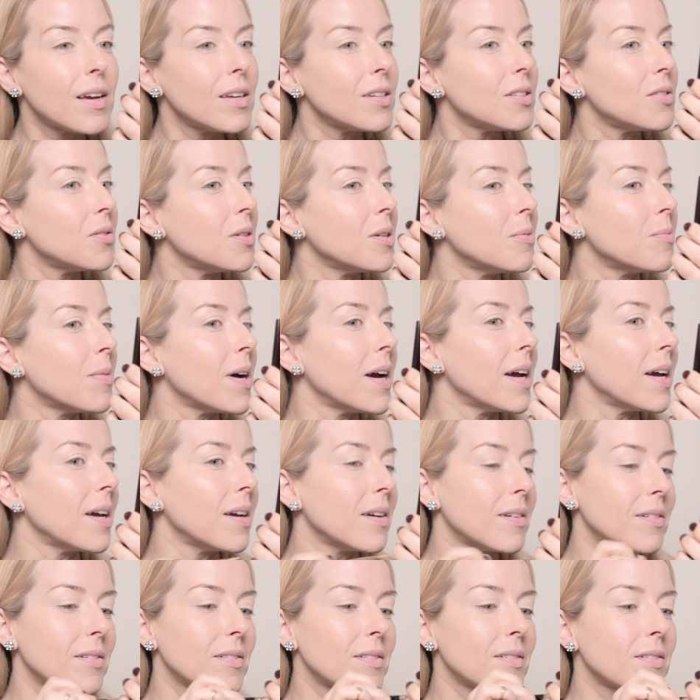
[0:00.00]
doing
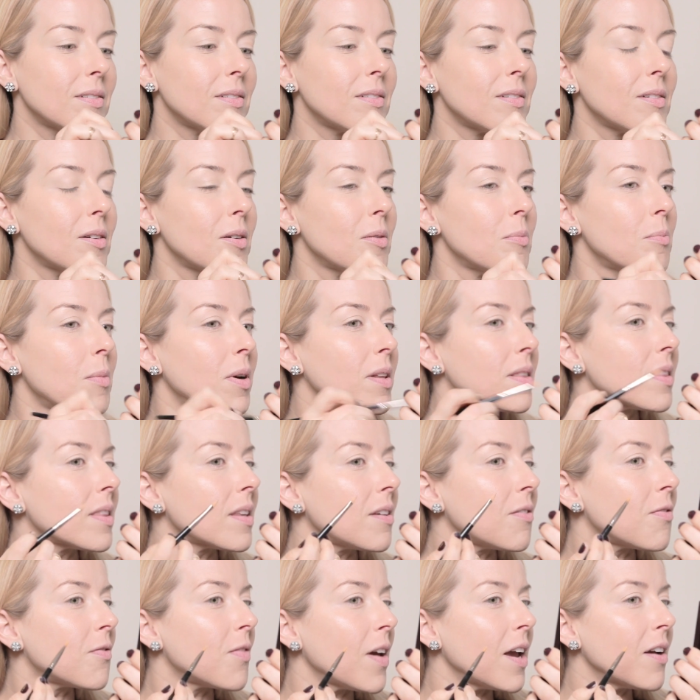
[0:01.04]
my
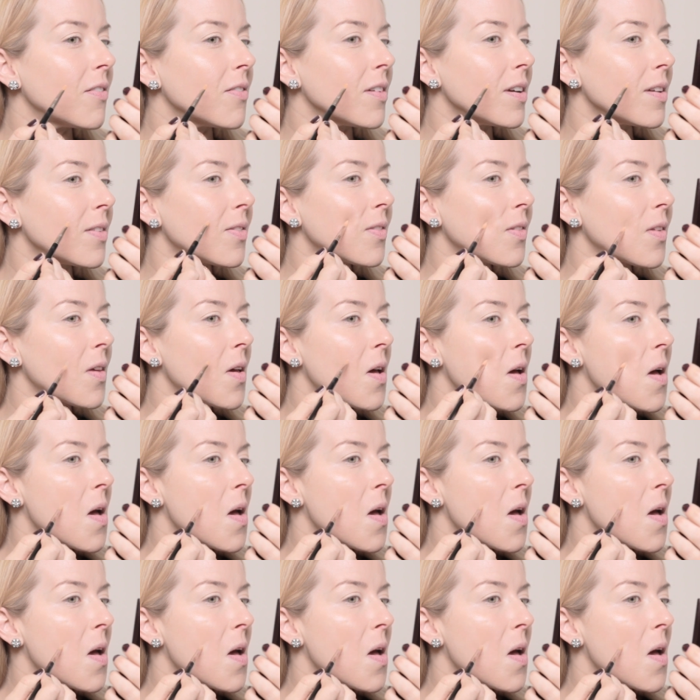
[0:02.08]
monthly favorites.